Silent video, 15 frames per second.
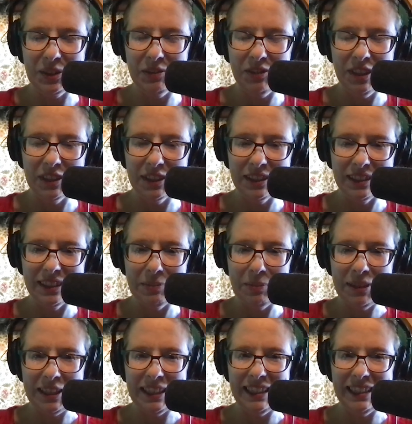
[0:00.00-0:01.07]
of the
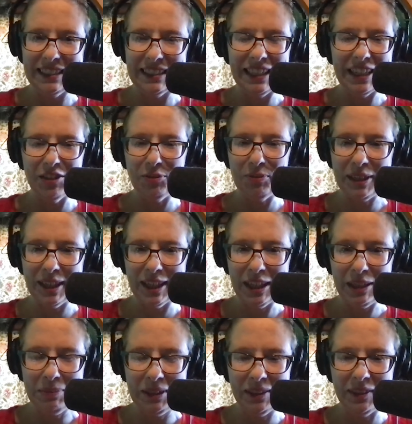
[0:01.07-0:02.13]
beginnings of the
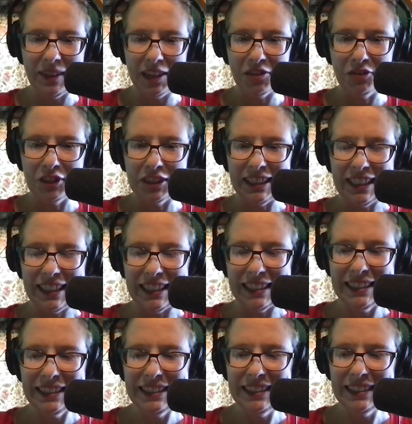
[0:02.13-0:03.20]
FBI, but thankfully,
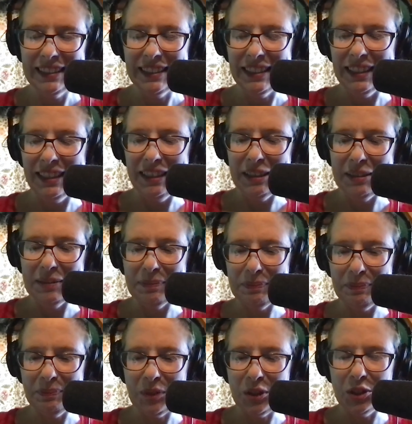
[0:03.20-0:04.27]

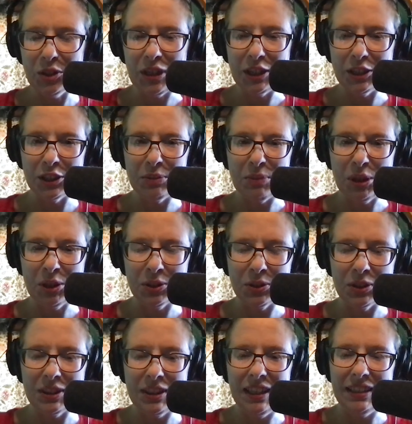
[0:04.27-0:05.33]
the director Martin
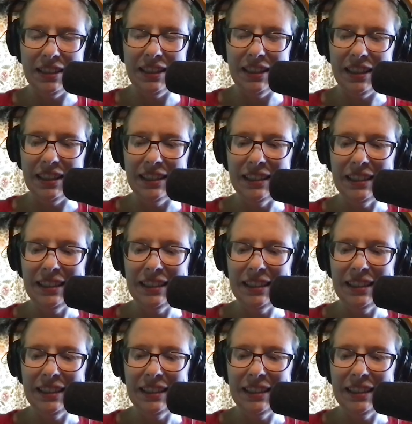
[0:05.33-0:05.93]
Scorsese